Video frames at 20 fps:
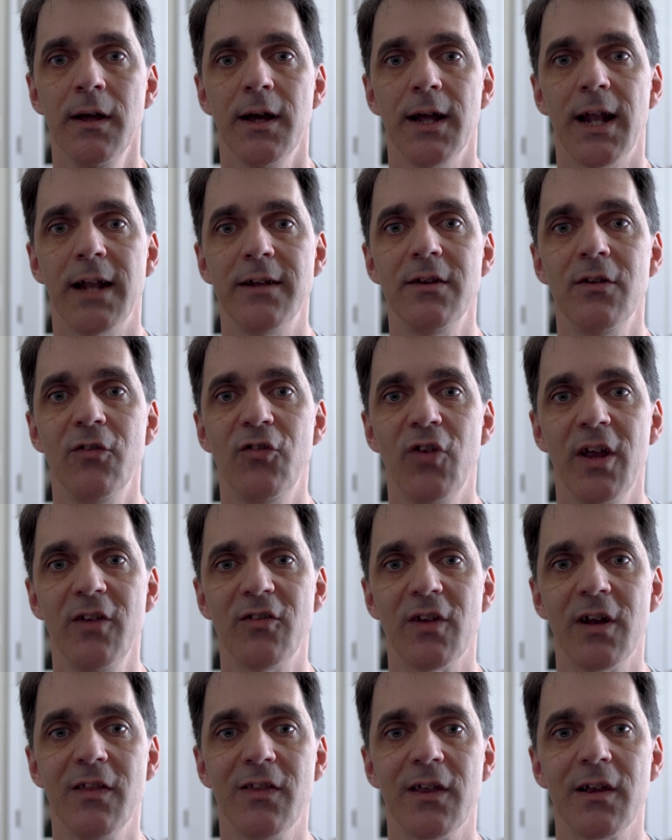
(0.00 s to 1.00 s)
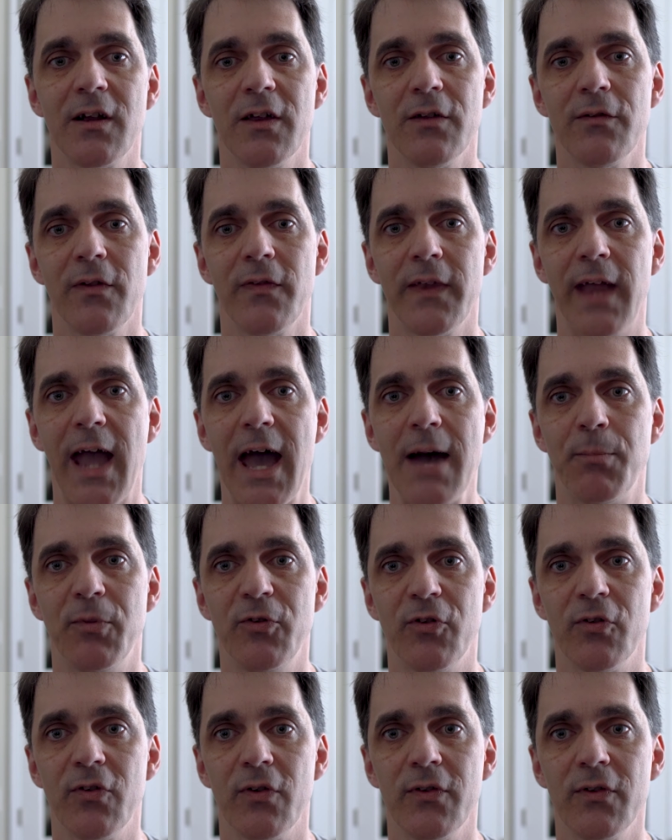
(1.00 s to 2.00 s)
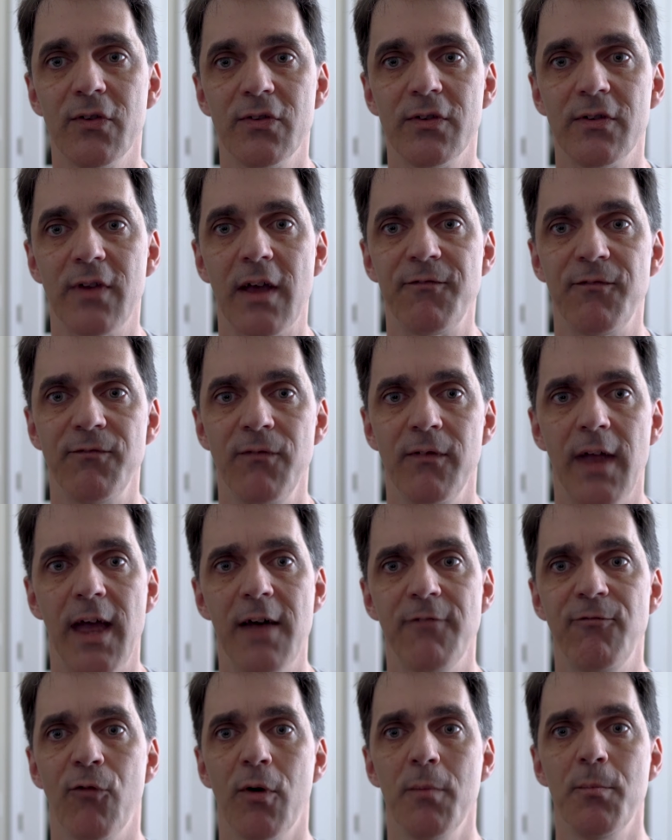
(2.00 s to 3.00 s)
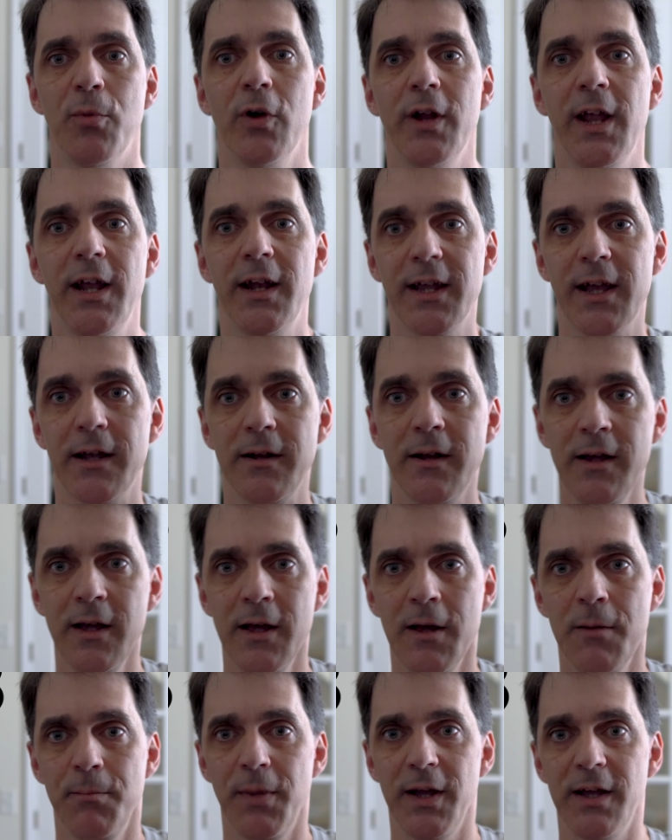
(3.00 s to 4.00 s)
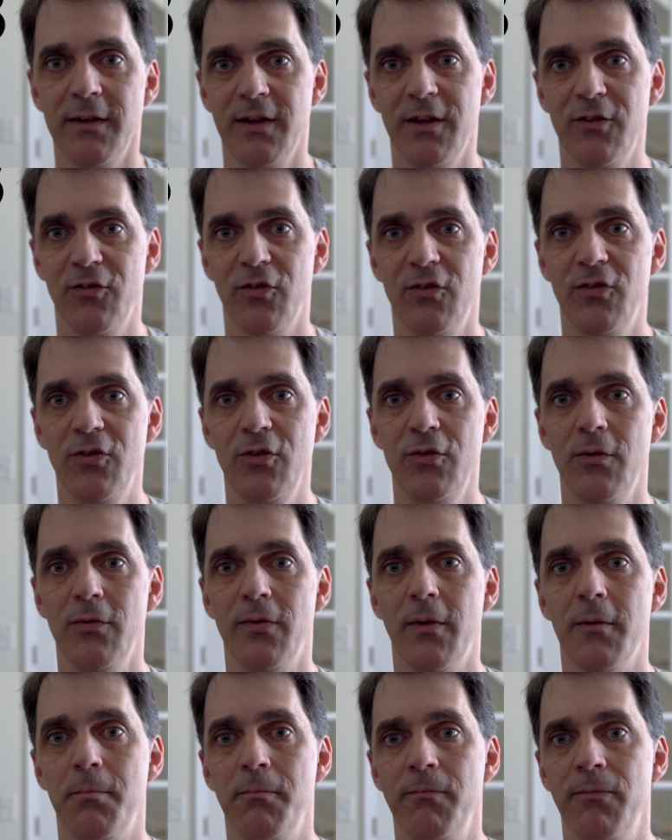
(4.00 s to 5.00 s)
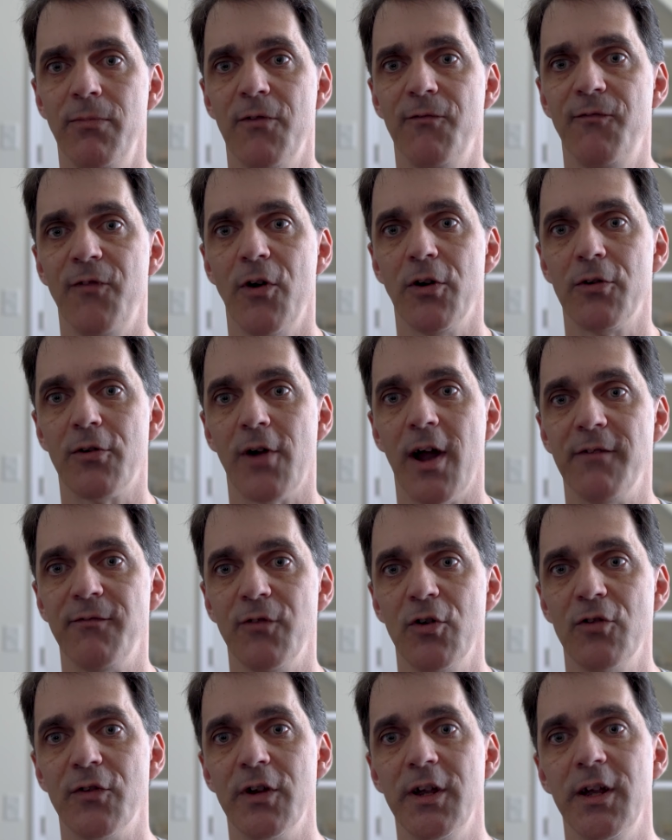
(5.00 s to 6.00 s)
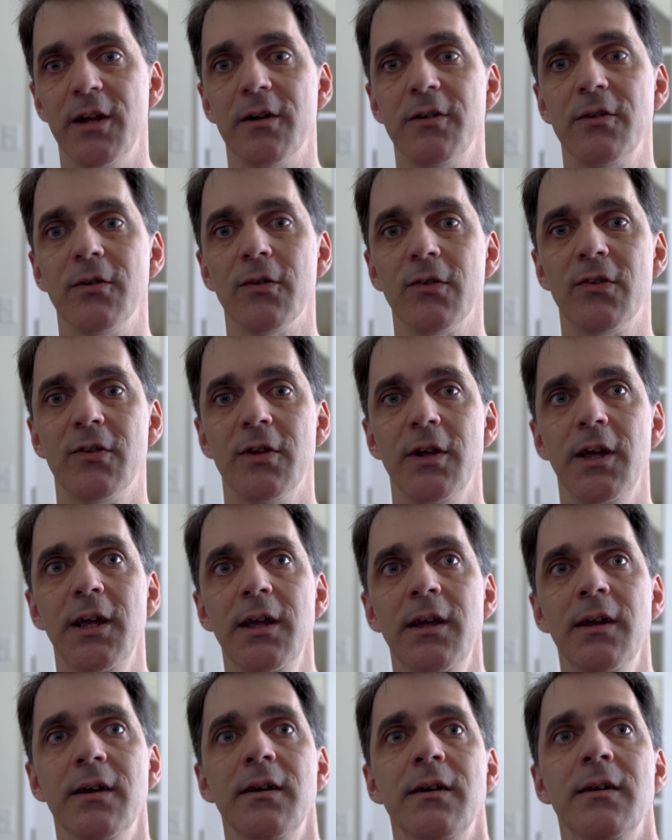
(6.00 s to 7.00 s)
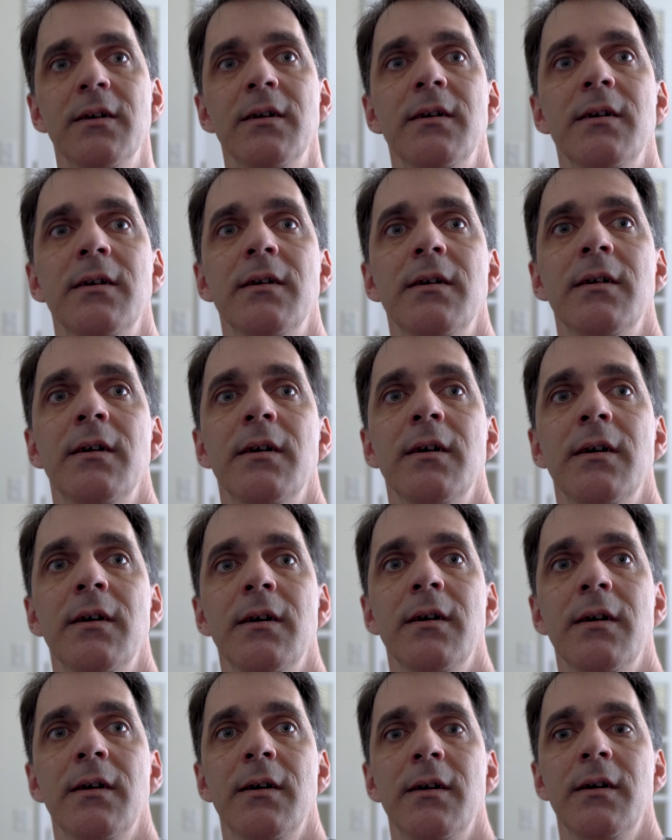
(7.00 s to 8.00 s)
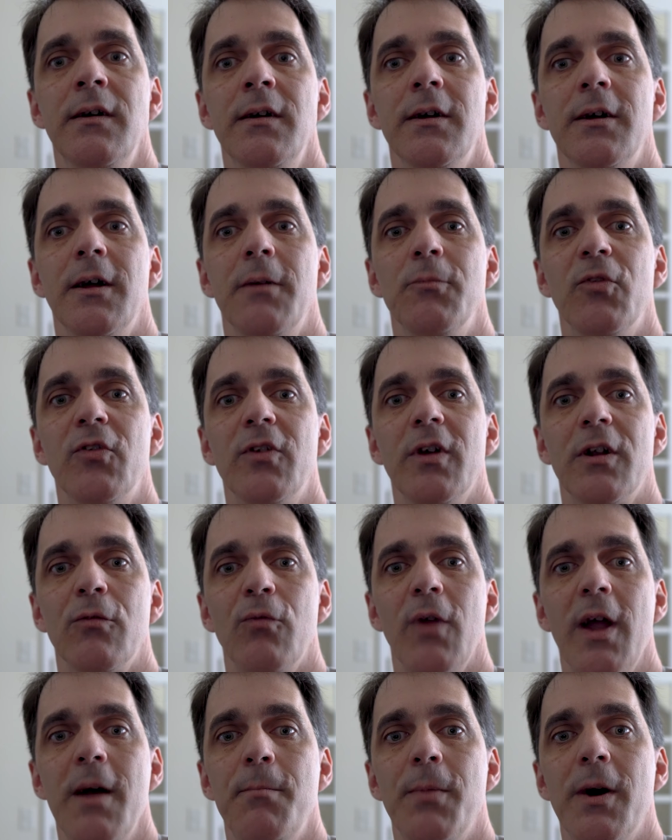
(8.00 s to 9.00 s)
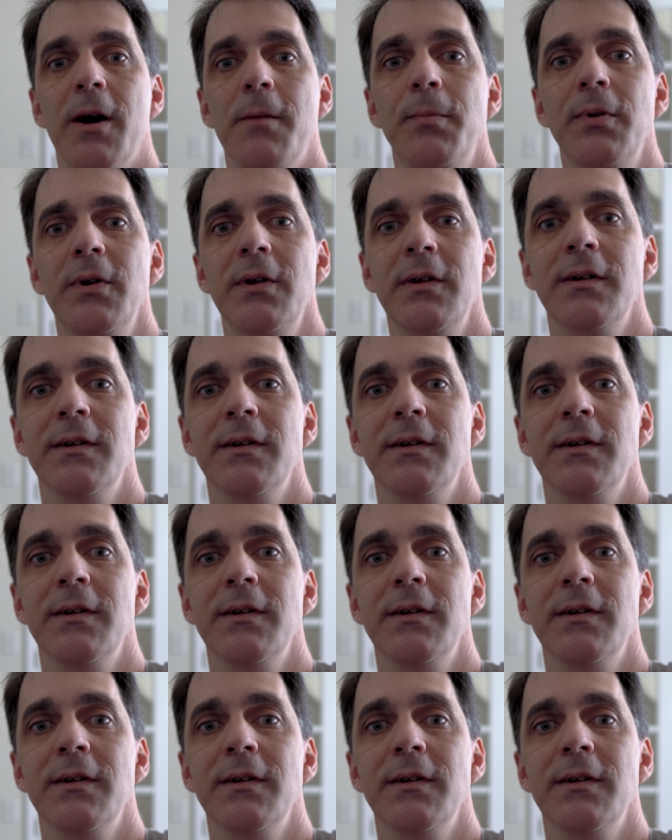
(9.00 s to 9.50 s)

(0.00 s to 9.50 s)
And I didn't change anything other than the aperture. So this is f1.8. Again, pay attention to the photograph over here and you'll see. I'm just going to ramp up.